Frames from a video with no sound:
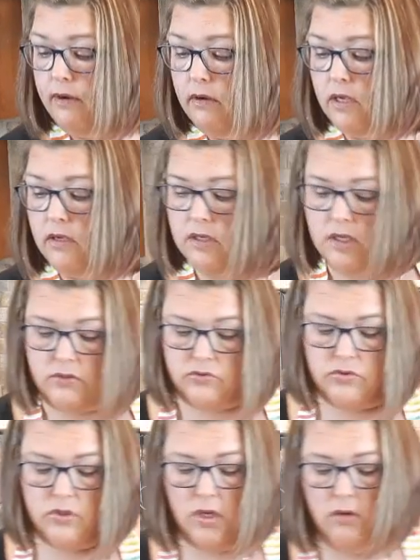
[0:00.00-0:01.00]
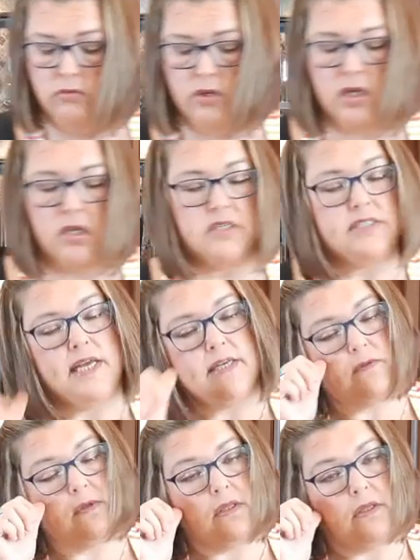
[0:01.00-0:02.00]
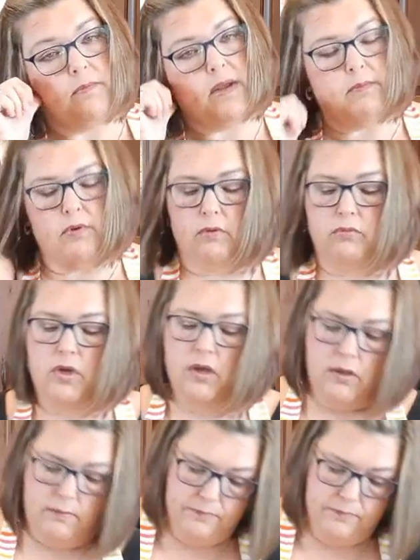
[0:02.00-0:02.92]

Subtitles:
out because, you know, it looks nice with a little pepper on top.